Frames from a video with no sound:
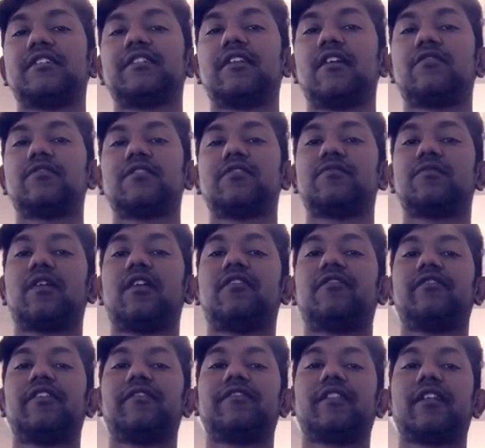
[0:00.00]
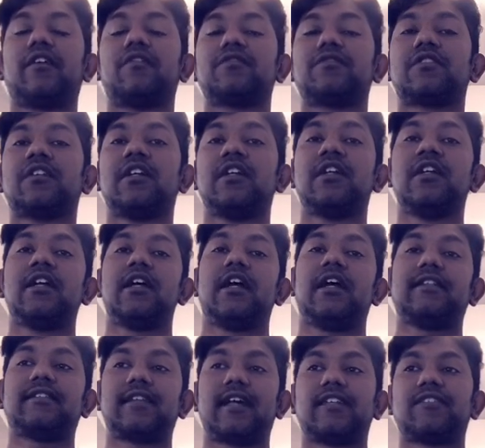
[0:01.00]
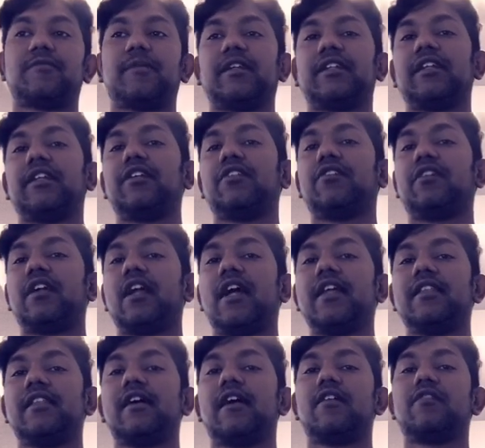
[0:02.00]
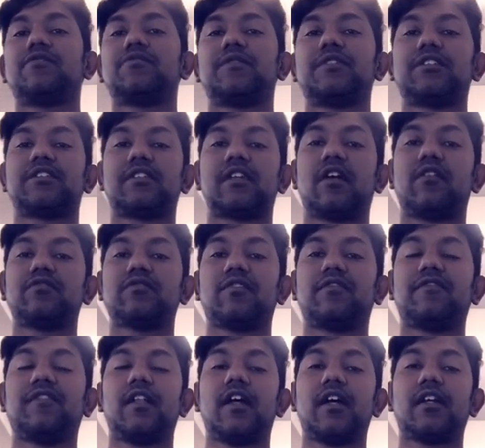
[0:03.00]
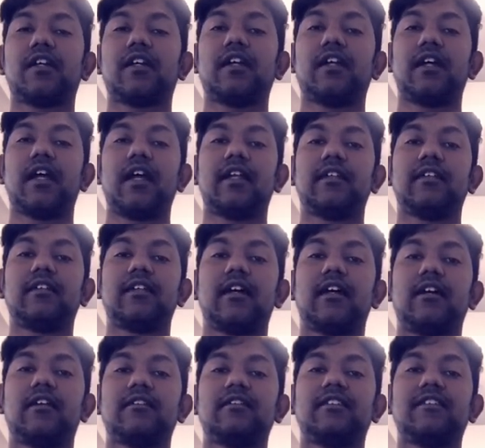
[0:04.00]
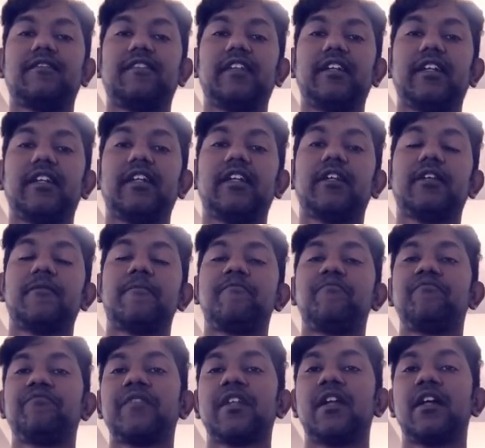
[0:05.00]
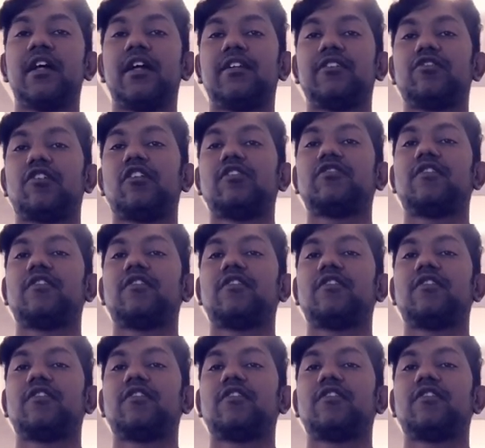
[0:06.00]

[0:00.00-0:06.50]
house as well, fifth house. It's aspecting your ninth house, which is a house of luck and divinity. It is also